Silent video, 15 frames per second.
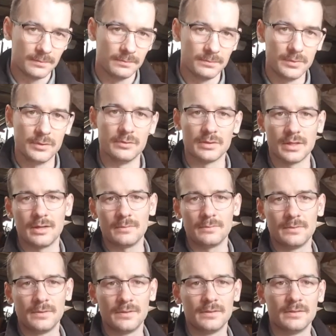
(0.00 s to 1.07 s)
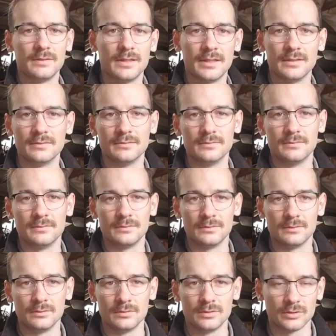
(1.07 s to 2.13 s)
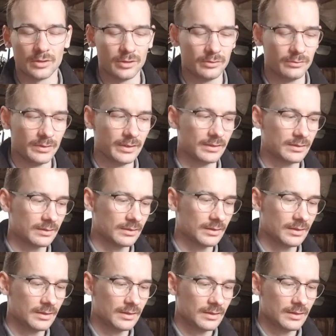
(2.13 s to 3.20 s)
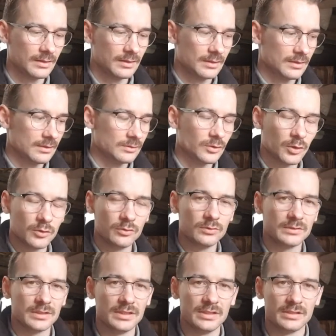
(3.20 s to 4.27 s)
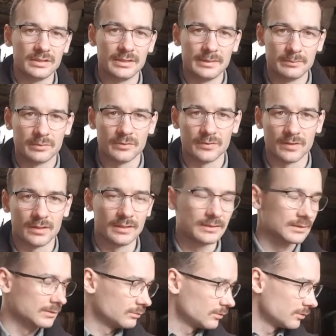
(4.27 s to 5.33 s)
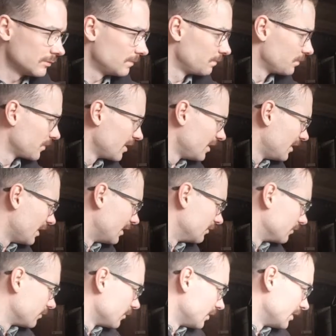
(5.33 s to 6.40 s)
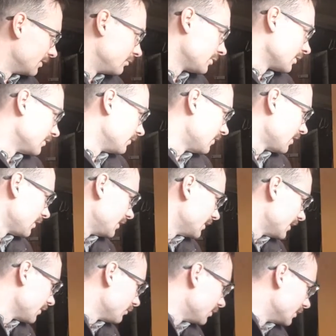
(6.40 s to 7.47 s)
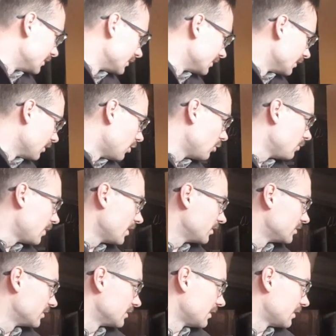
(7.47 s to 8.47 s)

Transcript: build up, then go with tools that you can improvise as well. And also, finally, another one is the hole punches